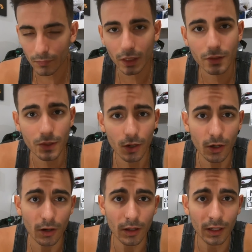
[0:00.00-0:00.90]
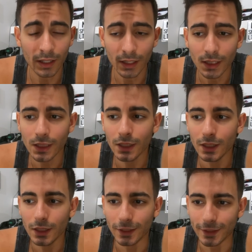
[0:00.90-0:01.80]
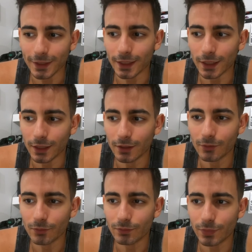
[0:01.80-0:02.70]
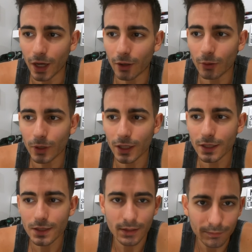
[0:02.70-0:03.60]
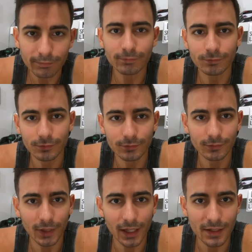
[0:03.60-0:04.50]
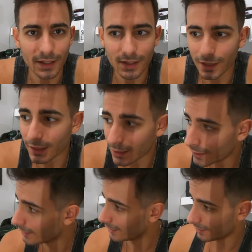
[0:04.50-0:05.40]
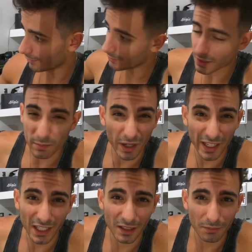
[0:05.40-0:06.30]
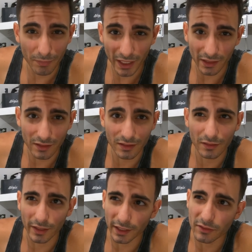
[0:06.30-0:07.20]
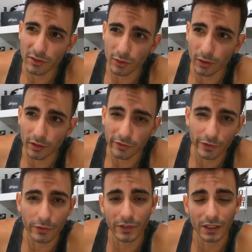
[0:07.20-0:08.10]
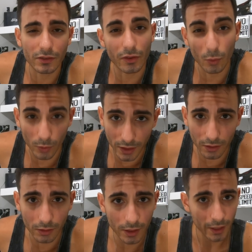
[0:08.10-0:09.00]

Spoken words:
So yeah, power wise, as I said, this bike made like 250 to the wheel,